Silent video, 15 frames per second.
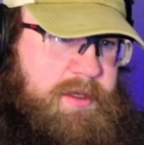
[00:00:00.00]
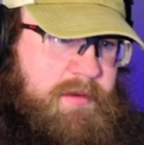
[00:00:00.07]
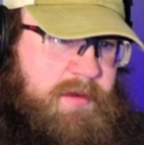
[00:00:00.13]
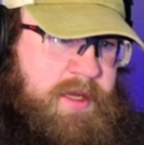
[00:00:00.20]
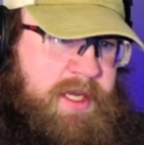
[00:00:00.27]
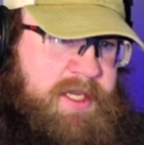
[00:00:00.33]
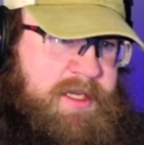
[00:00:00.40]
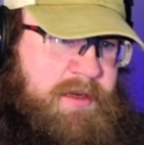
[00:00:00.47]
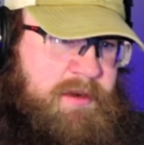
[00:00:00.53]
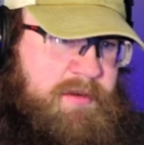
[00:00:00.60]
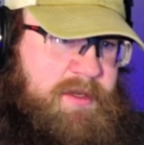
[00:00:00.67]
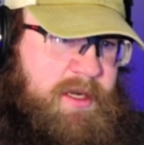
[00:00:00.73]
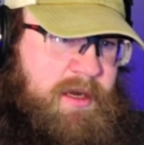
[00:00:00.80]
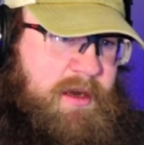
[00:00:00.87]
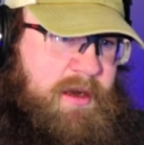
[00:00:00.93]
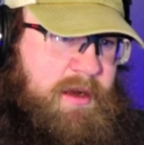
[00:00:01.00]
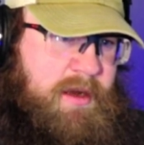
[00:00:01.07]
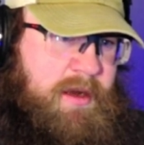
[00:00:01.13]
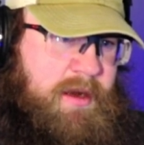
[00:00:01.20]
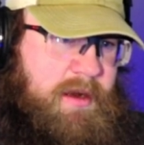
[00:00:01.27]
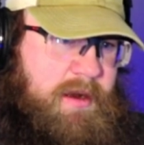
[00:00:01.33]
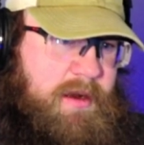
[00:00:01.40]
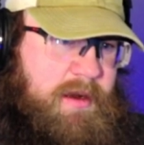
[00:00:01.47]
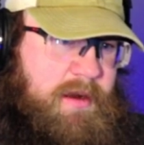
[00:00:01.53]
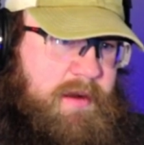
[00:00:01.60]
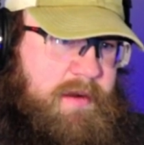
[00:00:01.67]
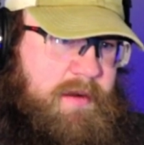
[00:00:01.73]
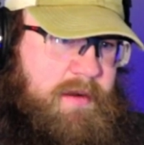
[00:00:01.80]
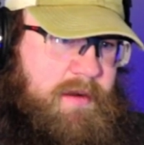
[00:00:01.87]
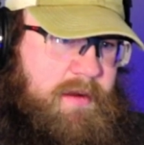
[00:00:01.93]
this goes on.
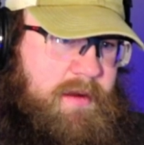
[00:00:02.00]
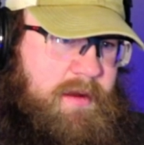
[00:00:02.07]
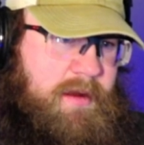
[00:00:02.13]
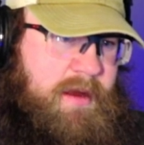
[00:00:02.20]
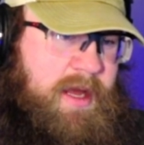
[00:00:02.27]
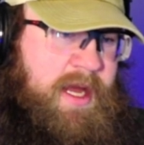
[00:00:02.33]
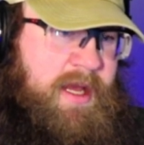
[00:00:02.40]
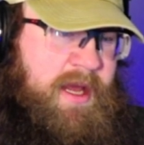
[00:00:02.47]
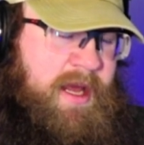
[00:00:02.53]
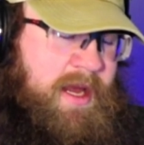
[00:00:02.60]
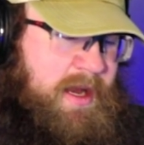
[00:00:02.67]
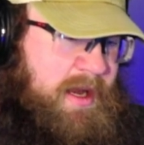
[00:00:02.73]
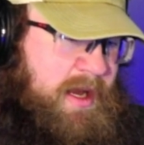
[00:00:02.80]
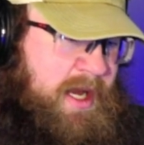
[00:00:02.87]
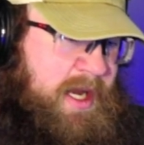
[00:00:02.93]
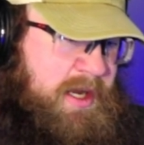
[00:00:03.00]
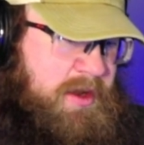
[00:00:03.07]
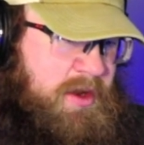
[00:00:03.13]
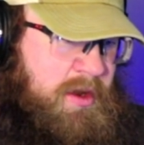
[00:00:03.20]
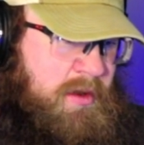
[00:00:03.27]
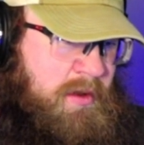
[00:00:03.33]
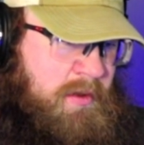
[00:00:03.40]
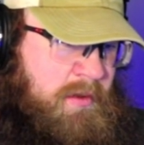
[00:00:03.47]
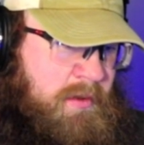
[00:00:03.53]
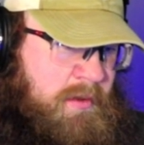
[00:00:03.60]
And then I know,